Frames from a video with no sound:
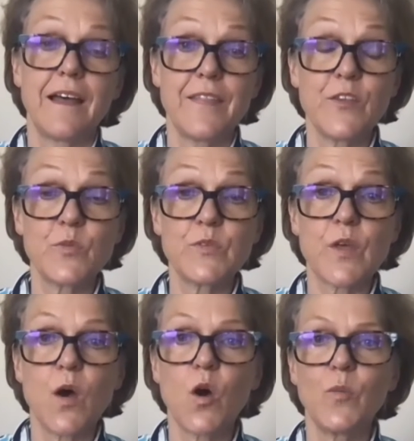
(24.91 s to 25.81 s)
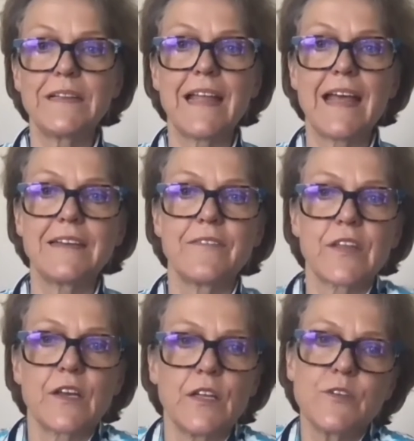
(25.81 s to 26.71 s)
This was the home and land of
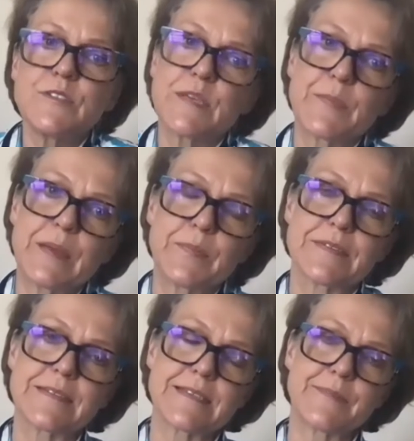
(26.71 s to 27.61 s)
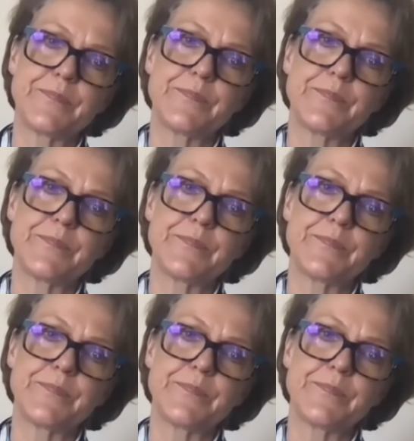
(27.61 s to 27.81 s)
the Calusa peoples.